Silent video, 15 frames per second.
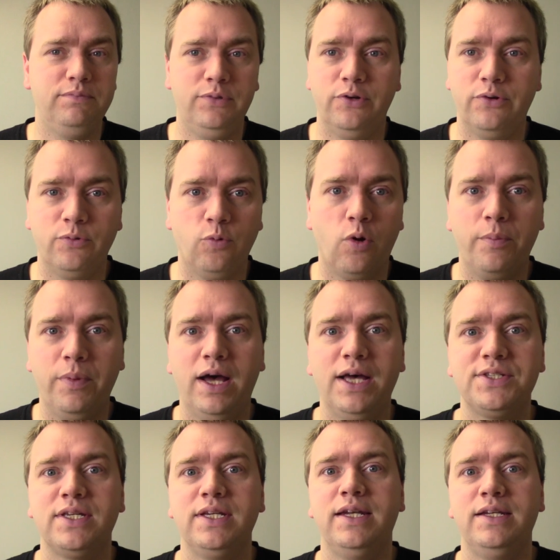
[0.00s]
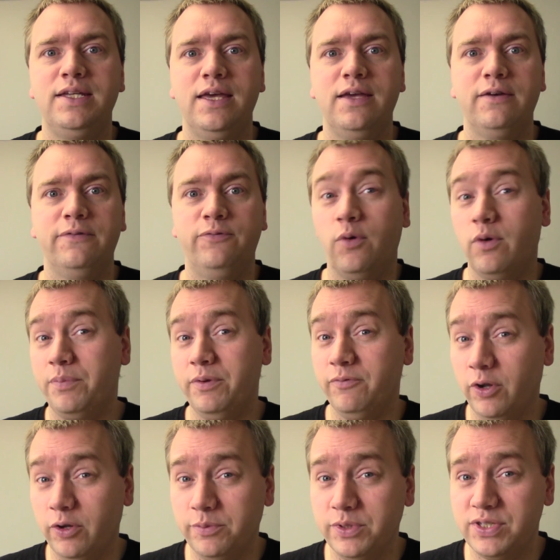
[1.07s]
your War Boss can take a 4-up
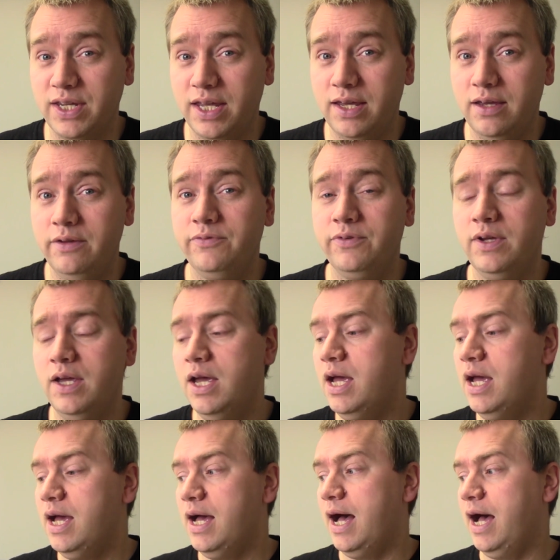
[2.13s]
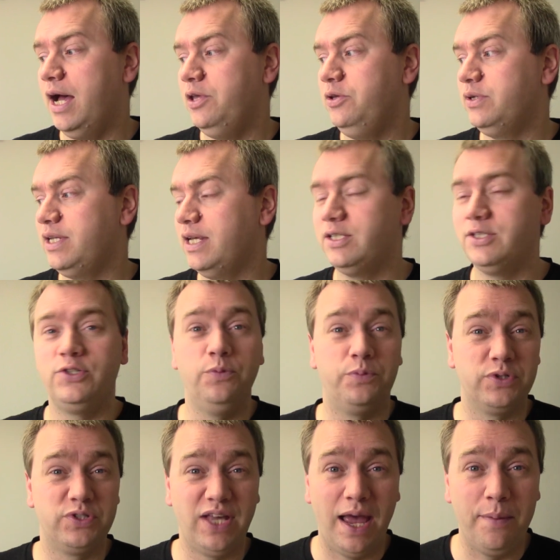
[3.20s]
invulnerable save. You can take the Super
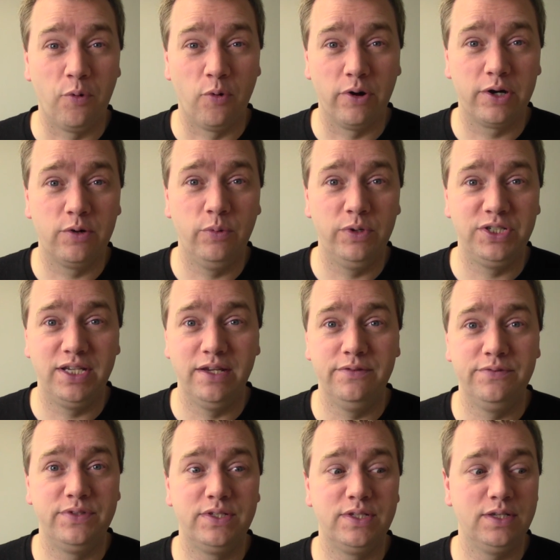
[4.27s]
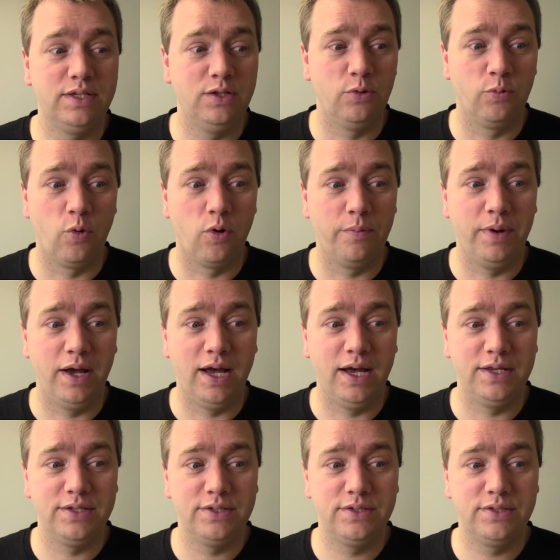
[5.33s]
Cyborg, which gives your War
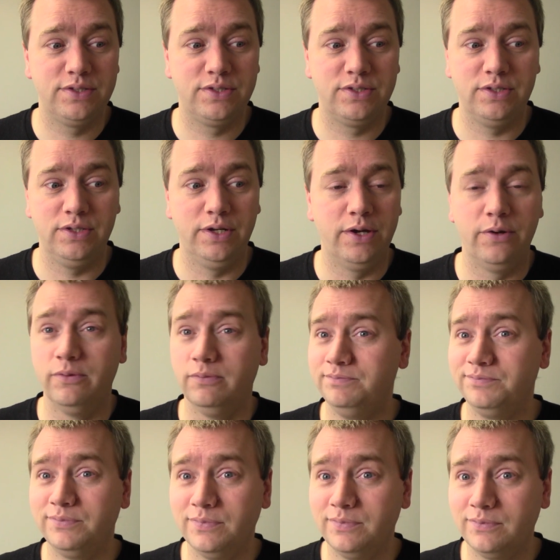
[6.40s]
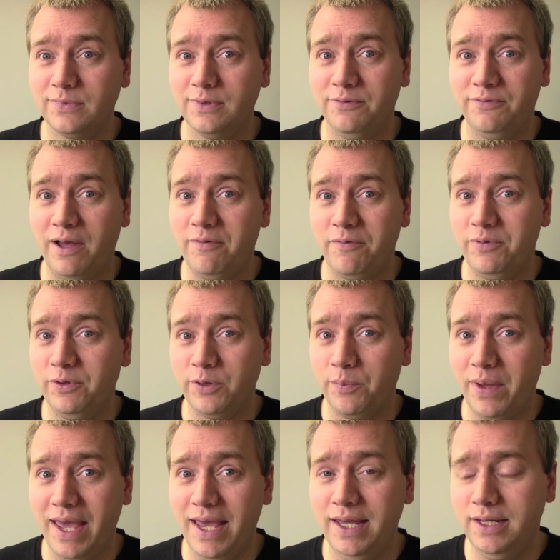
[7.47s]
Boss, a 5 of Film of
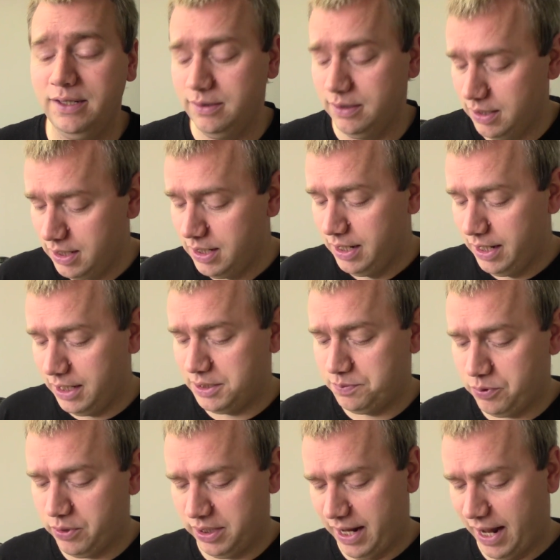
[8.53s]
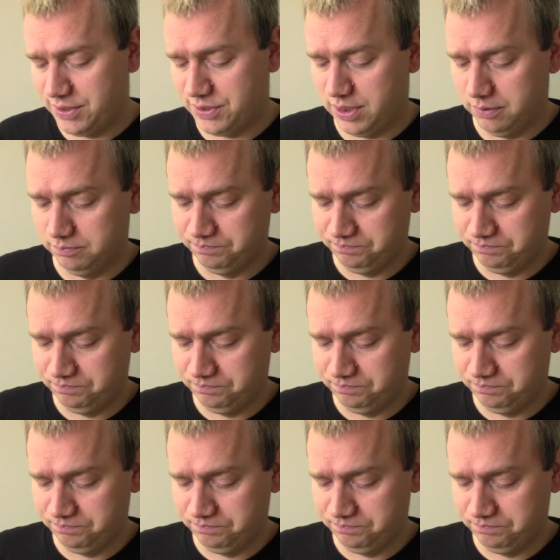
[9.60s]
Pain. It's pretty nasty.